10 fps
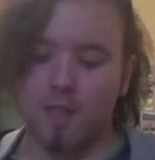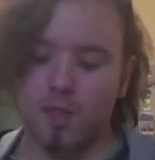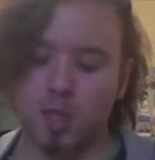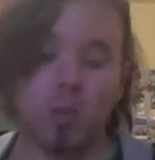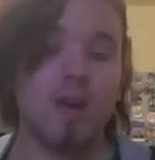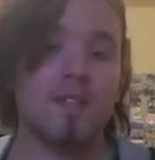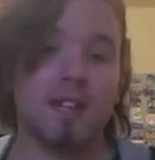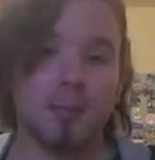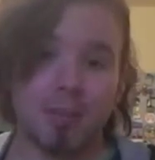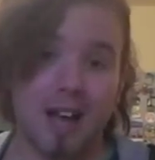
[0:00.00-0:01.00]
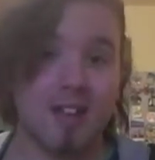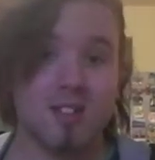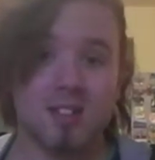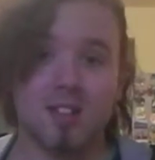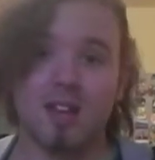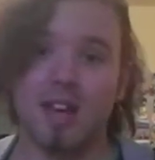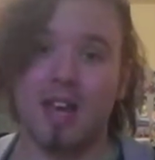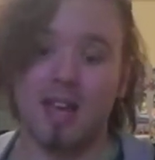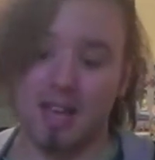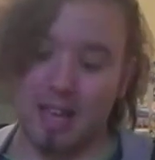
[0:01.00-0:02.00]
The Sweet Vanilla Blast,
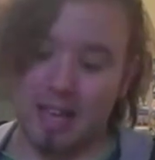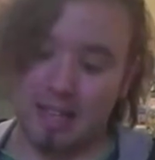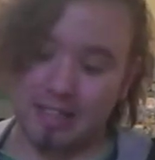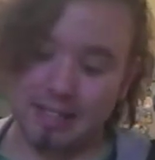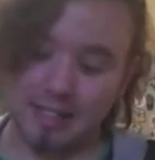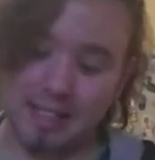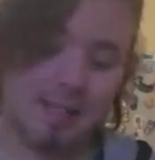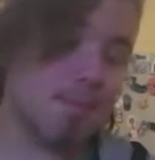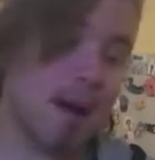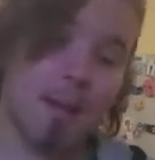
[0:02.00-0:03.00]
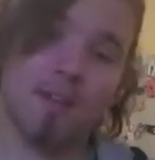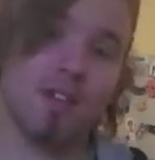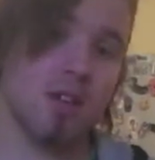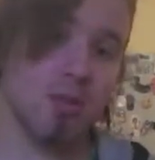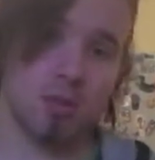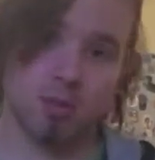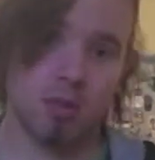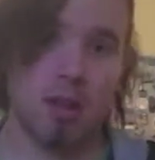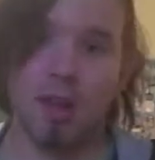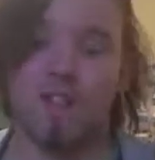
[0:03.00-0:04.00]
it might be for you.
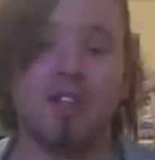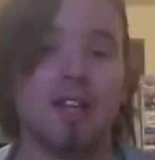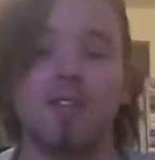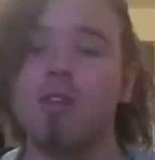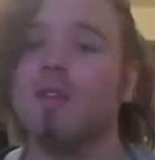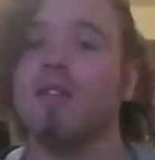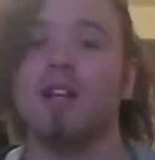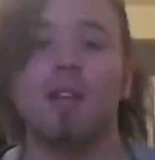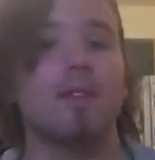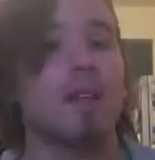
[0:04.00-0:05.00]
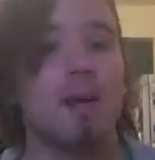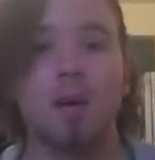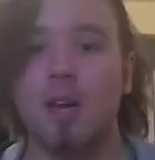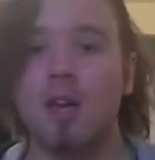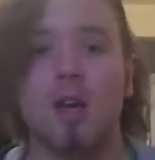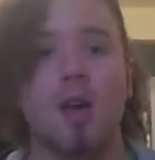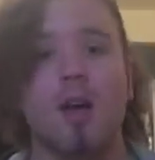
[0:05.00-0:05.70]
If you're a vanilla lover like me,